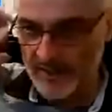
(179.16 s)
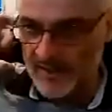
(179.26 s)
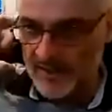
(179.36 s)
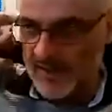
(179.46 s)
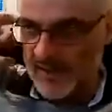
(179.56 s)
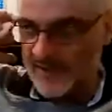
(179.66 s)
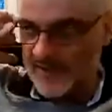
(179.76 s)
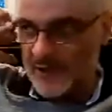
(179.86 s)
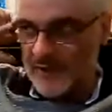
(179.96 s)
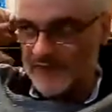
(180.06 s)
And then you
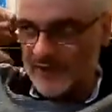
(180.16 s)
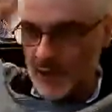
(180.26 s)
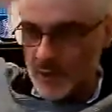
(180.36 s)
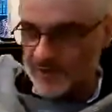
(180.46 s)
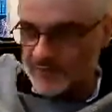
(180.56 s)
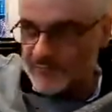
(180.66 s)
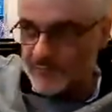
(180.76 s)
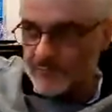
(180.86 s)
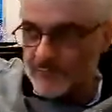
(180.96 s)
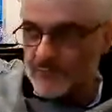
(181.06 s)
have to go and
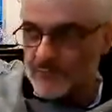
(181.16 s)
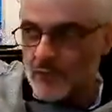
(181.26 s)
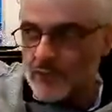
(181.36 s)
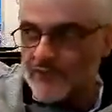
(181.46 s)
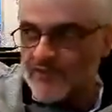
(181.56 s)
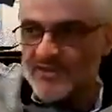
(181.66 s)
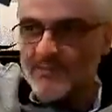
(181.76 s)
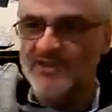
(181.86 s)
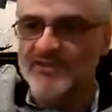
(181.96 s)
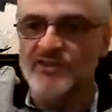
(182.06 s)
look for
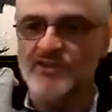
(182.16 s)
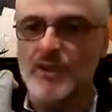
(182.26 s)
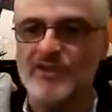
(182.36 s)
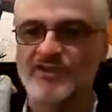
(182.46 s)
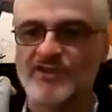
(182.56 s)
similar situations in